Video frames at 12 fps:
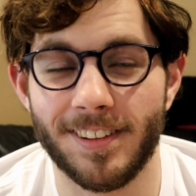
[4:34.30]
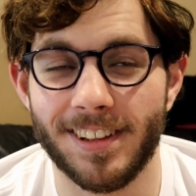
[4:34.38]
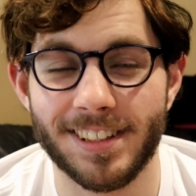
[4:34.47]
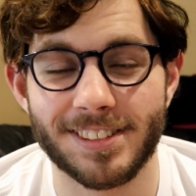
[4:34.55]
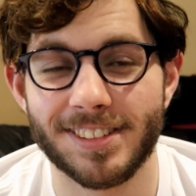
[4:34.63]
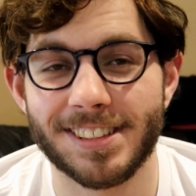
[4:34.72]

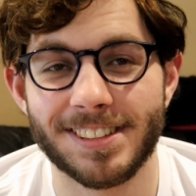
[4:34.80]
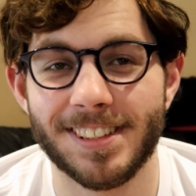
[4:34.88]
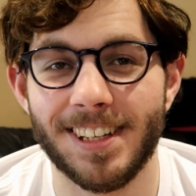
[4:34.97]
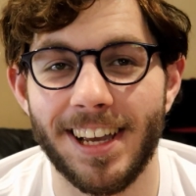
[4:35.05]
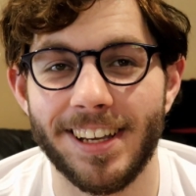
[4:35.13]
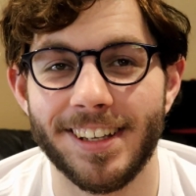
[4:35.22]
this was
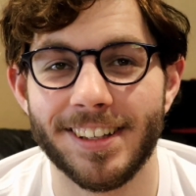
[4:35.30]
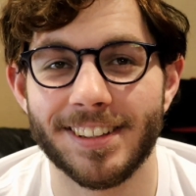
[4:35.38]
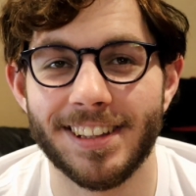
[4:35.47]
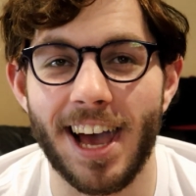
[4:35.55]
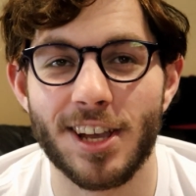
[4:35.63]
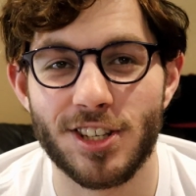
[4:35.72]
my
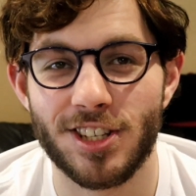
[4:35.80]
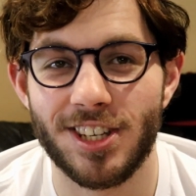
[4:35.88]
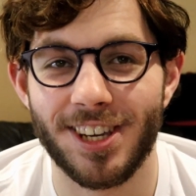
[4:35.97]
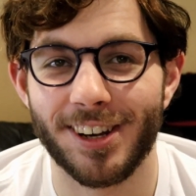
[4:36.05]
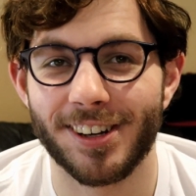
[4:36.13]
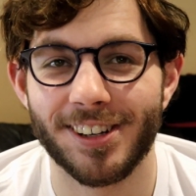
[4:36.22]
last
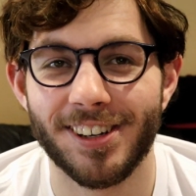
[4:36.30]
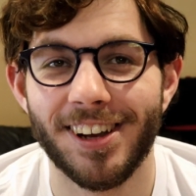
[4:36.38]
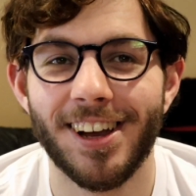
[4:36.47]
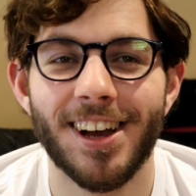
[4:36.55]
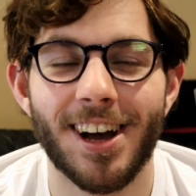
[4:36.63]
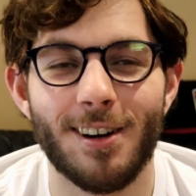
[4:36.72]
year
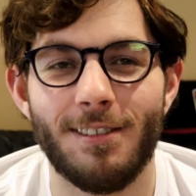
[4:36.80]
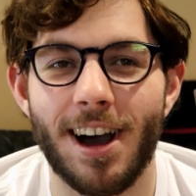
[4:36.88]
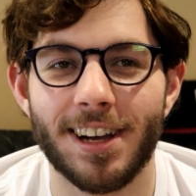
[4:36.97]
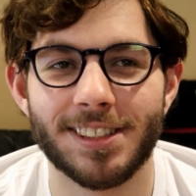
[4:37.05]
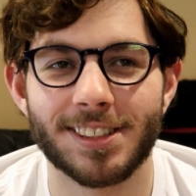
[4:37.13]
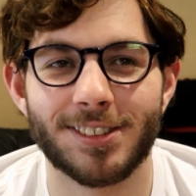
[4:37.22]
of
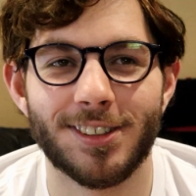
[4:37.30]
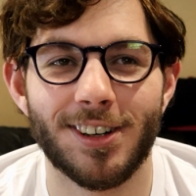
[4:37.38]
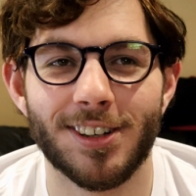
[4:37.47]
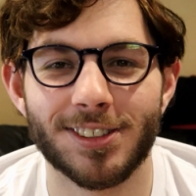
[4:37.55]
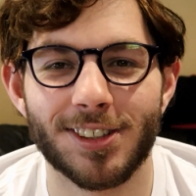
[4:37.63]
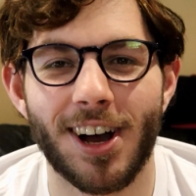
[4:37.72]
high
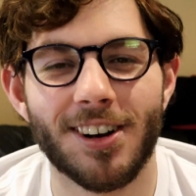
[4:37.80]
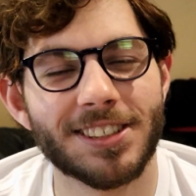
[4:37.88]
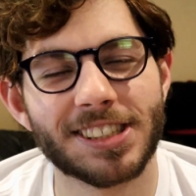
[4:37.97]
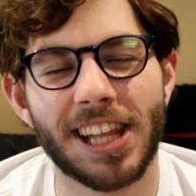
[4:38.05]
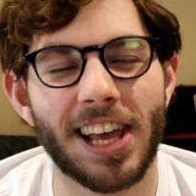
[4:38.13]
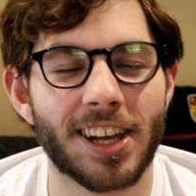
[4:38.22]
school, so I
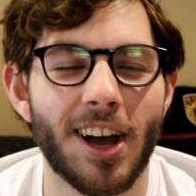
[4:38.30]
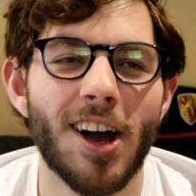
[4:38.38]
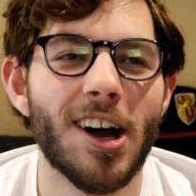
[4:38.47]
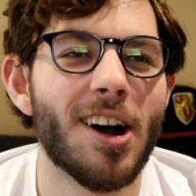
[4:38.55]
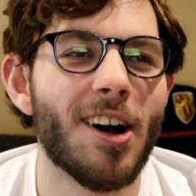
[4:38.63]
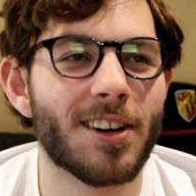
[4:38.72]
was like,
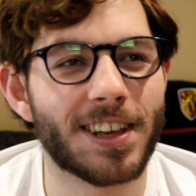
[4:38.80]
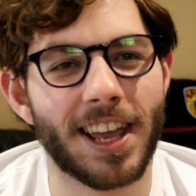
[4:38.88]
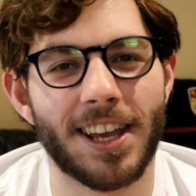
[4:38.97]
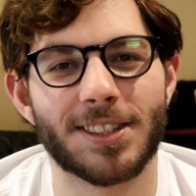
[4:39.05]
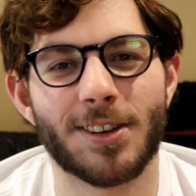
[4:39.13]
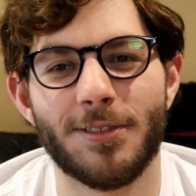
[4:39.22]

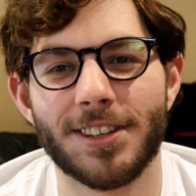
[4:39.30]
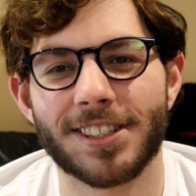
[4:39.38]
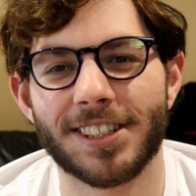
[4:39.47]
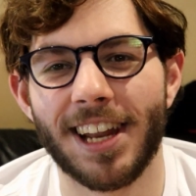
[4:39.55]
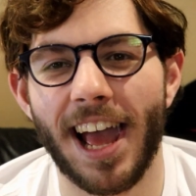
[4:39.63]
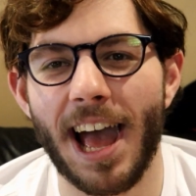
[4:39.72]
okay, so what's
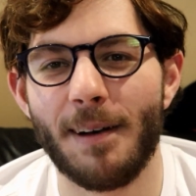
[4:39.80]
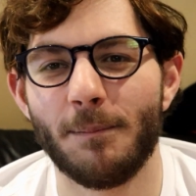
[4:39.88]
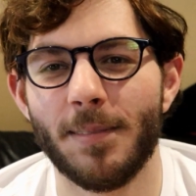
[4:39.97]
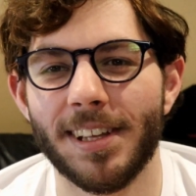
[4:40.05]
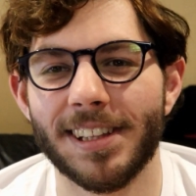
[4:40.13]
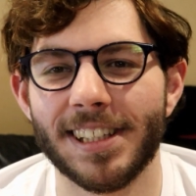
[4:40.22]
gonna
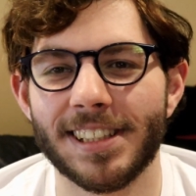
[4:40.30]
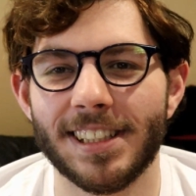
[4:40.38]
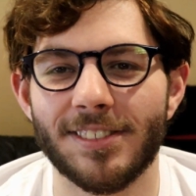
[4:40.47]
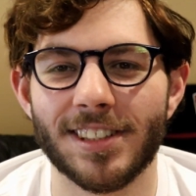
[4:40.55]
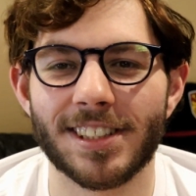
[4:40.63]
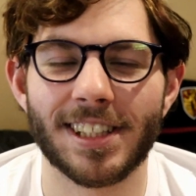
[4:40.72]
happen? Let's
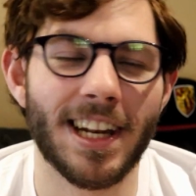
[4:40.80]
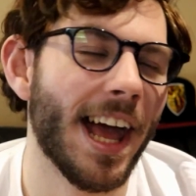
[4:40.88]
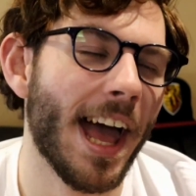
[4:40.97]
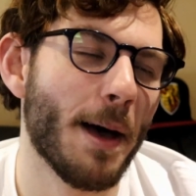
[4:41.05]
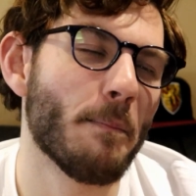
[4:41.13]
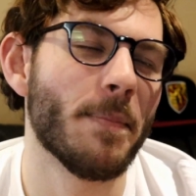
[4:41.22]
see what's gonna
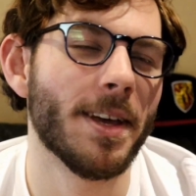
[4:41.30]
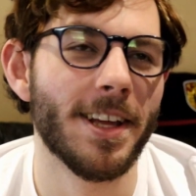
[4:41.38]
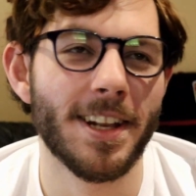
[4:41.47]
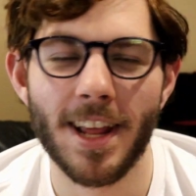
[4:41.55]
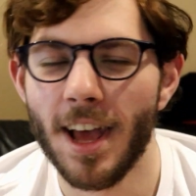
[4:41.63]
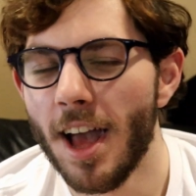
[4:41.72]

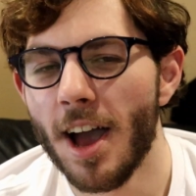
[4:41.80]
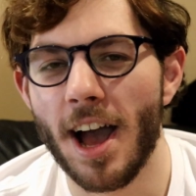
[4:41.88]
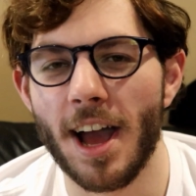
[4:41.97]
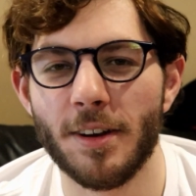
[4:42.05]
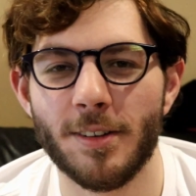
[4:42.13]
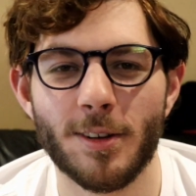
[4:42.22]
happen.
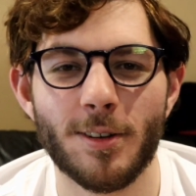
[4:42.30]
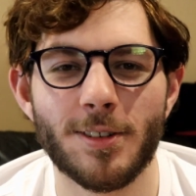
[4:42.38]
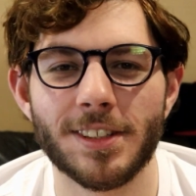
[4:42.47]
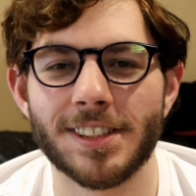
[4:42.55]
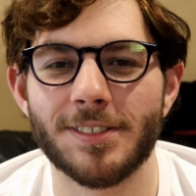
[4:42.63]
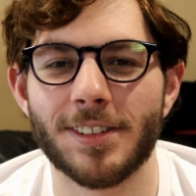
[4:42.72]
I don't
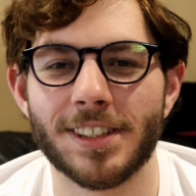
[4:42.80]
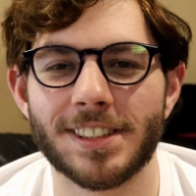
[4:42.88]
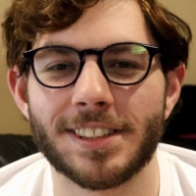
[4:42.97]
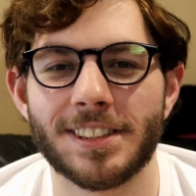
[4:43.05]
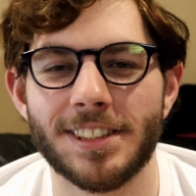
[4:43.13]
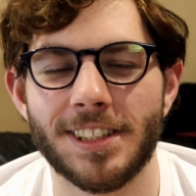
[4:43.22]
know
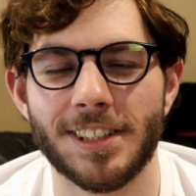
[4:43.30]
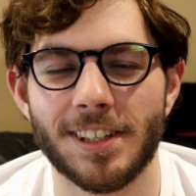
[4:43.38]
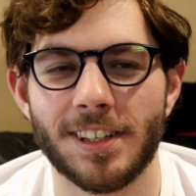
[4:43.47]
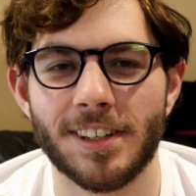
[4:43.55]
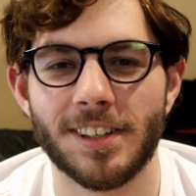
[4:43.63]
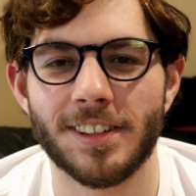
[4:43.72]
what's
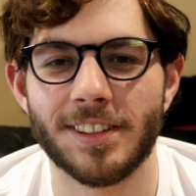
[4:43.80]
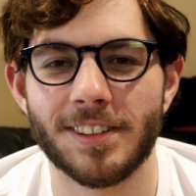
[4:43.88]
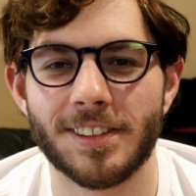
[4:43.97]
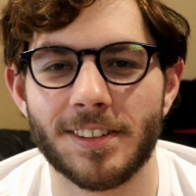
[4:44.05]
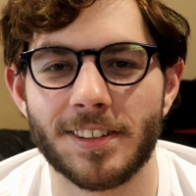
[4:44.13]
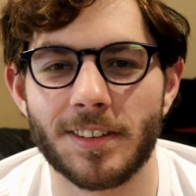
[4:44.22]
gonna
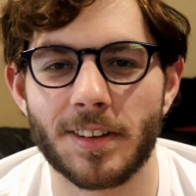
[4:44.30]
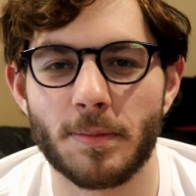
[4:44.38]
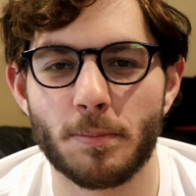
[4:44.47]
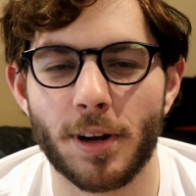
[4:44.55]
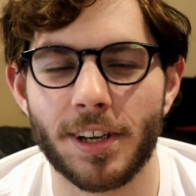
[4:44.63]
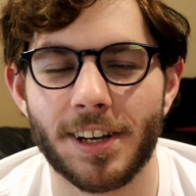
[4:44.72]

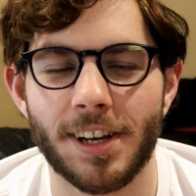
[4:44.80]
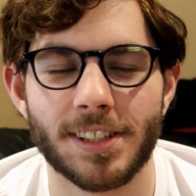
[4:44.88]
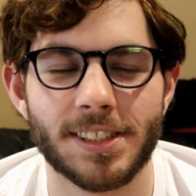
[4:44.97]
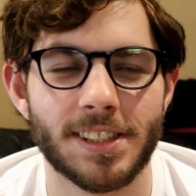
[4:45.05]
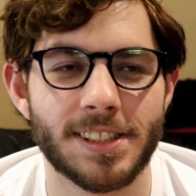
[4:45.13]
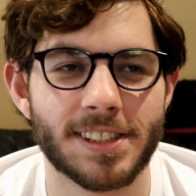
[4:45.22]
bring
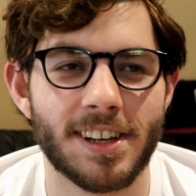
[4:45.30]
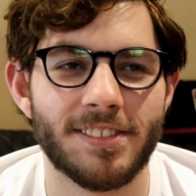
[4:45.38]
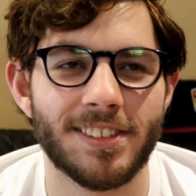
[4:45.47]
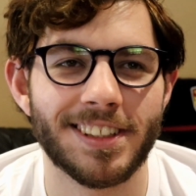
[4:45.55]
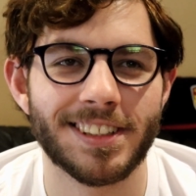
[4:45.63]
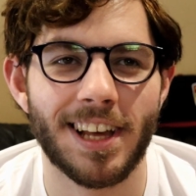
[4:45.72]
us and
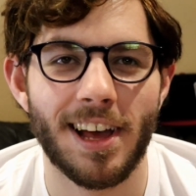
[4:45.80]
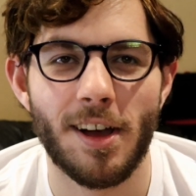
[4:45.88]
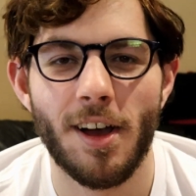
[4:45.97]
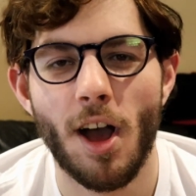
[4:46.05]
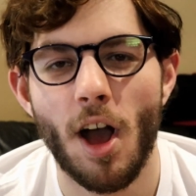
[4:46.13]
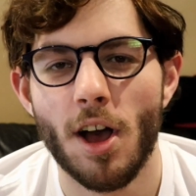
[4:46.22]
stuff like that.
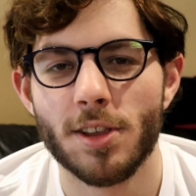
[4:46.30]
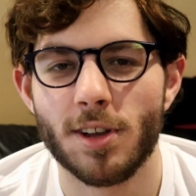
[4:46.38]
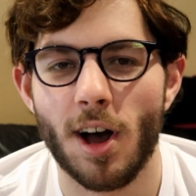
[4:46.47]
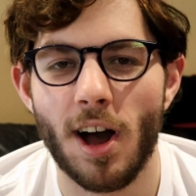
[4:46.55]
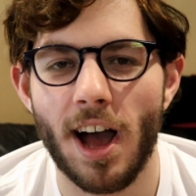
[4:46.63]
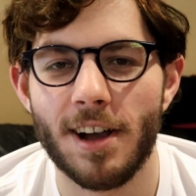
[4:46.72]

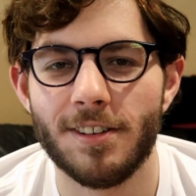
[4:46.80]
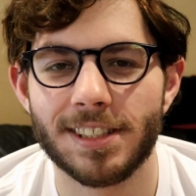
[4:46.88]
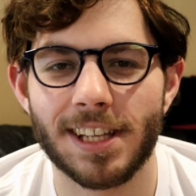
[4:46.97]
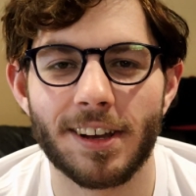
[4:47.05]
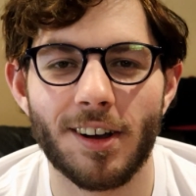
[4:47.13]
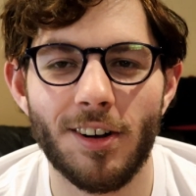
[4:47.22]
So I
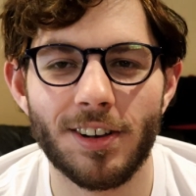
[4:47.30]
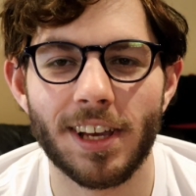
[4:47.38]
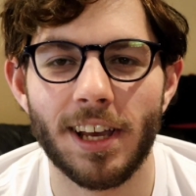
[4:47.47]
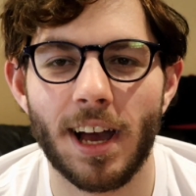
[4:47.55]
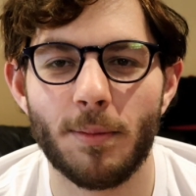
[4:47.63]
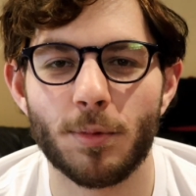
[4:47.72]
was like,
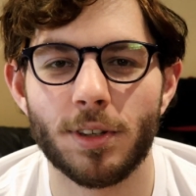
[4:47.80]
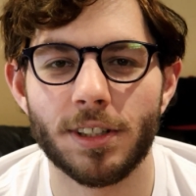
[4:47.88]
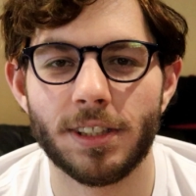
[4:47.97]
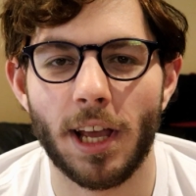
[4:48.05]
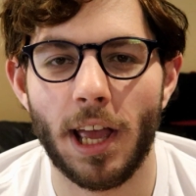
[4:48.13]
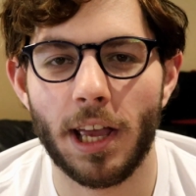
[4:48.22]
okay, I'm
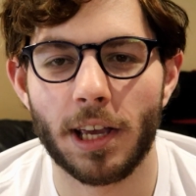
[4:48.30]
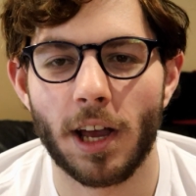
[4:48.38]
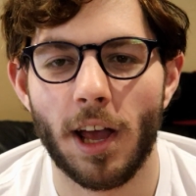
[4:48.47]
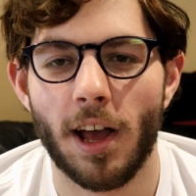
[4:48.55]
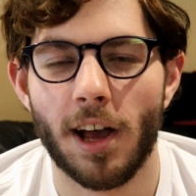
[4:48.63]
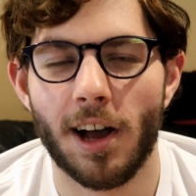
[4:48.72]
gonna take